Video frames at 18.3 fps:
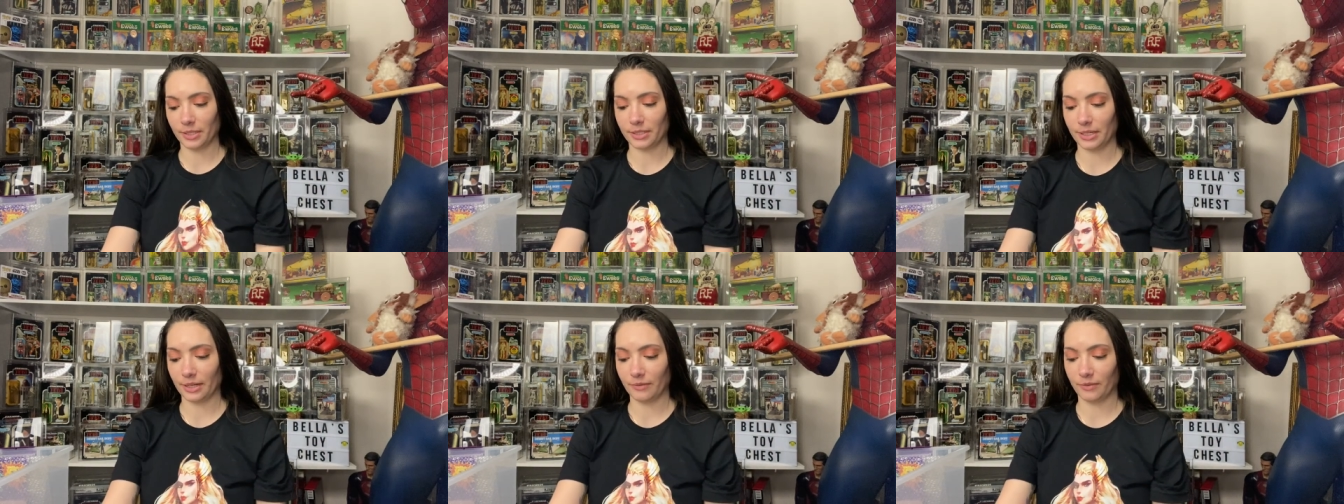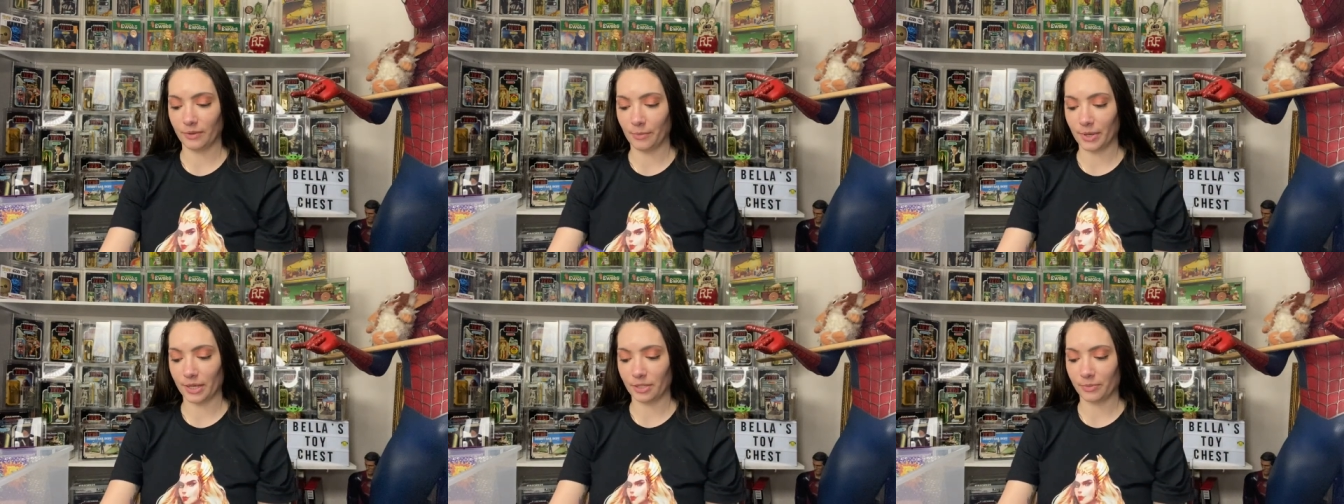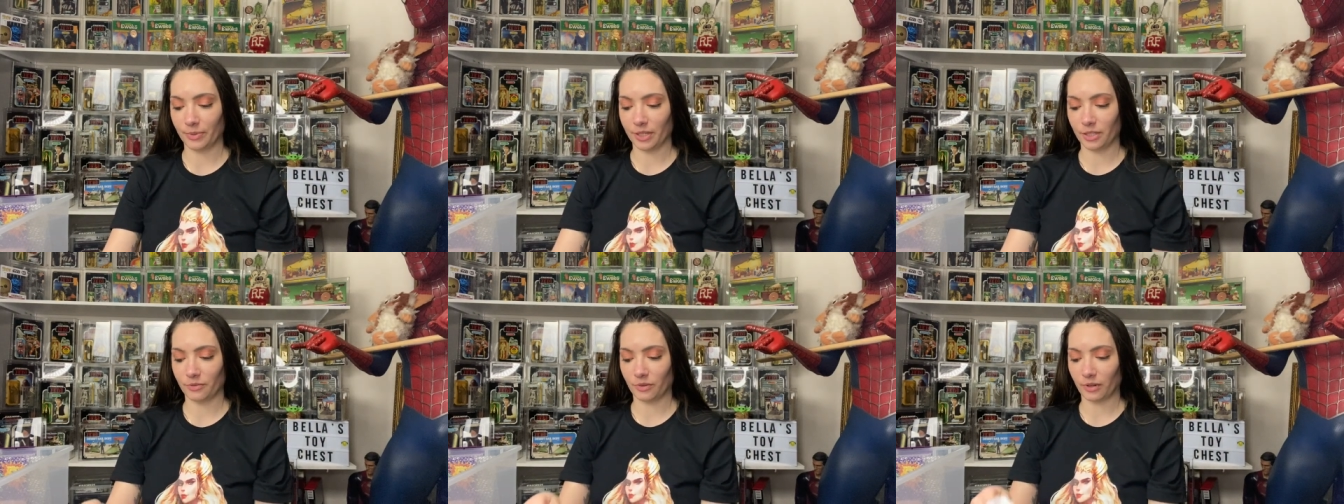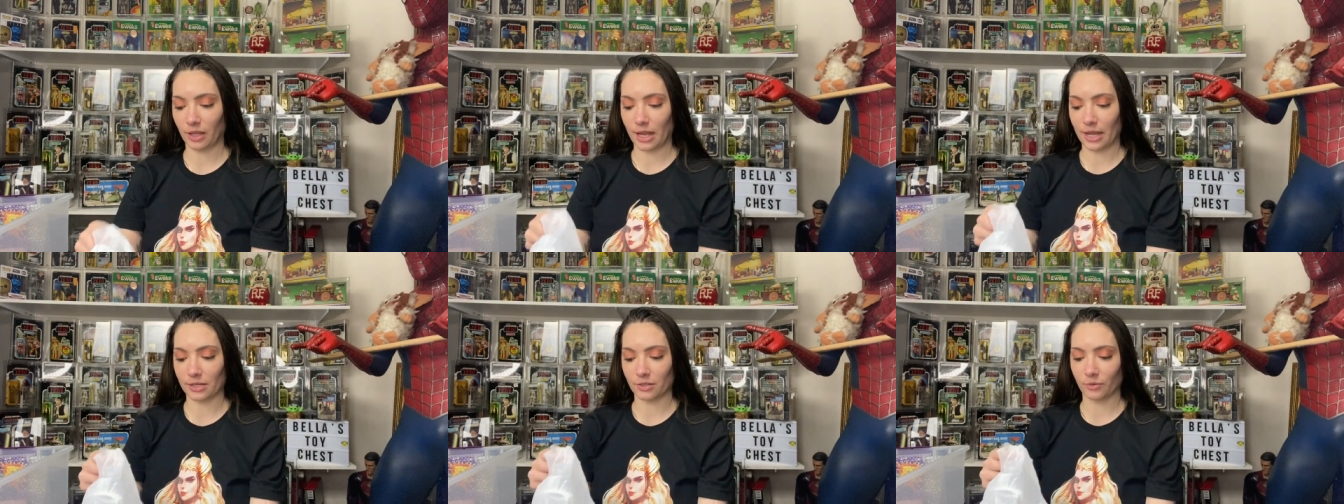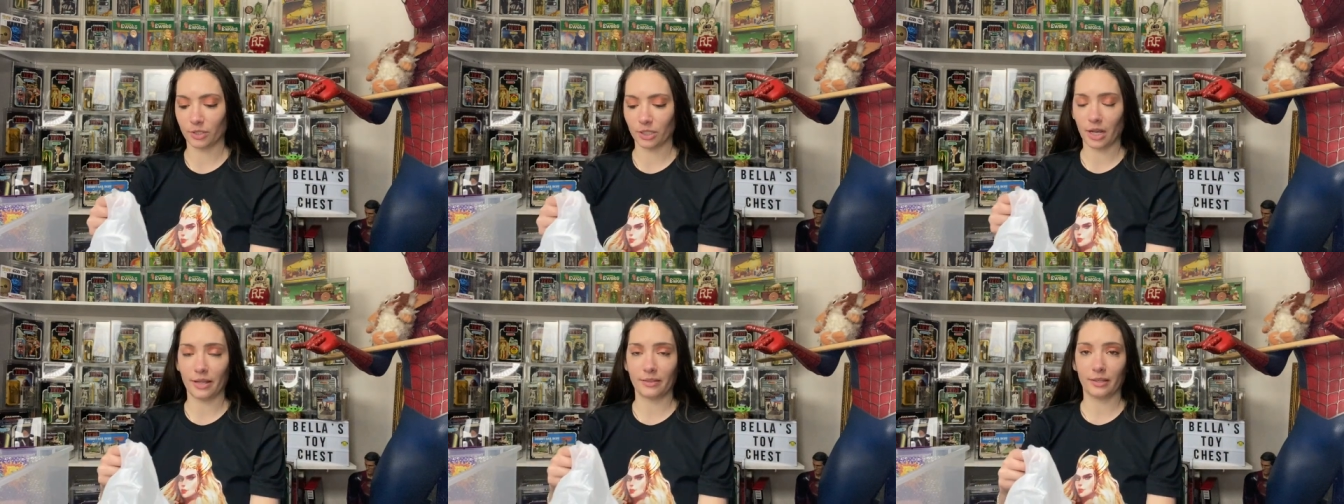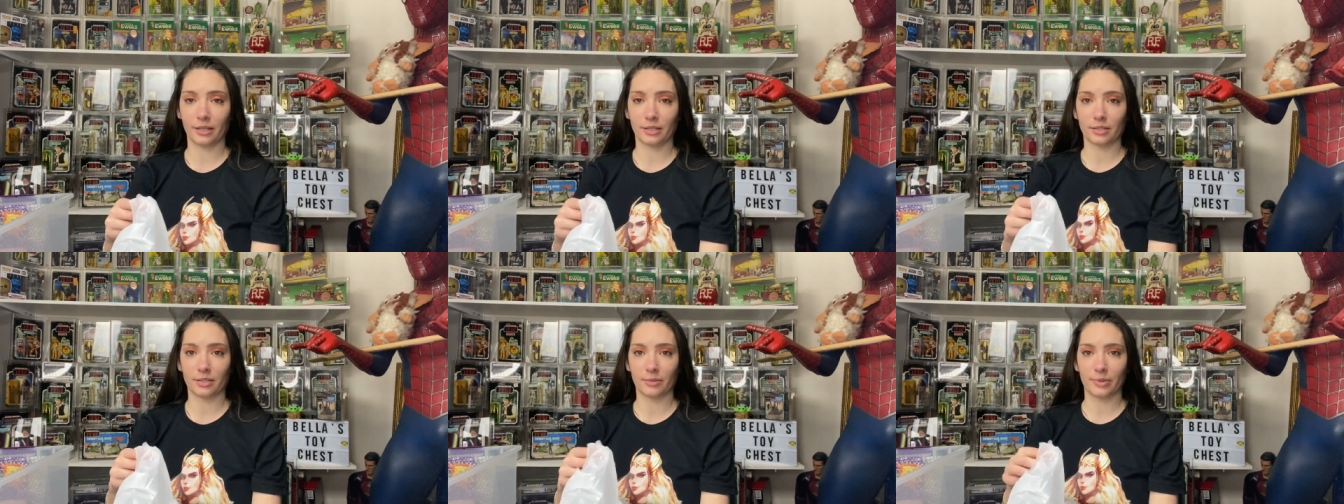save the best piece for last, which I
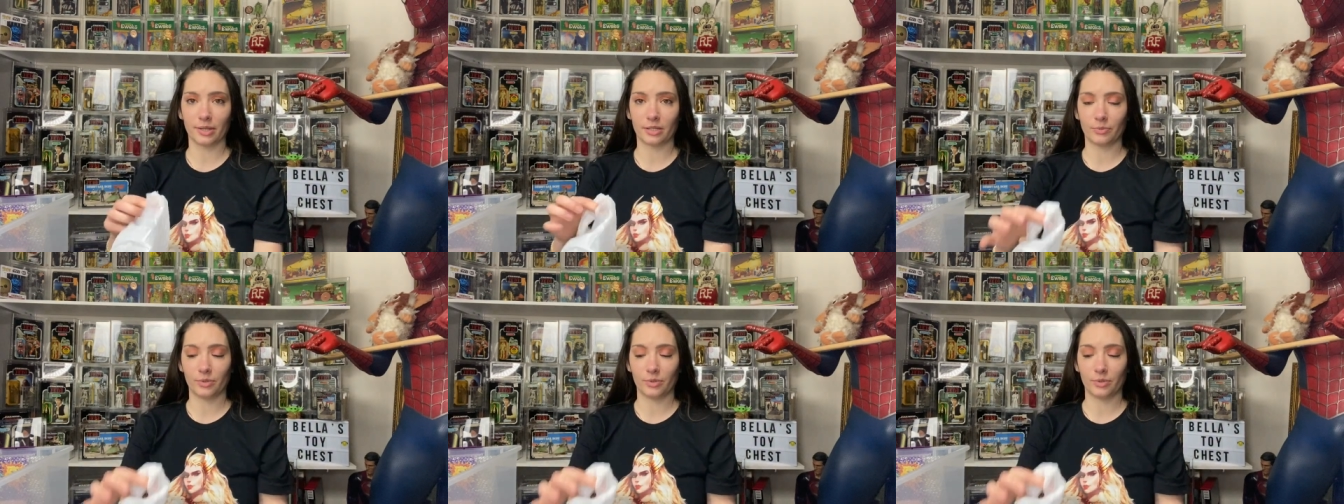think is the best